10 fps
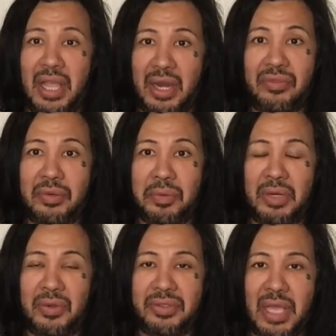
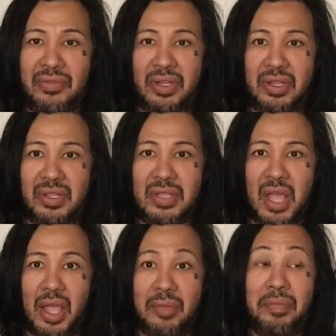everybody was having a good
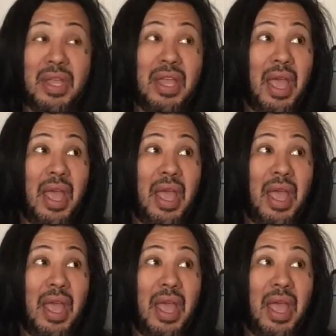time.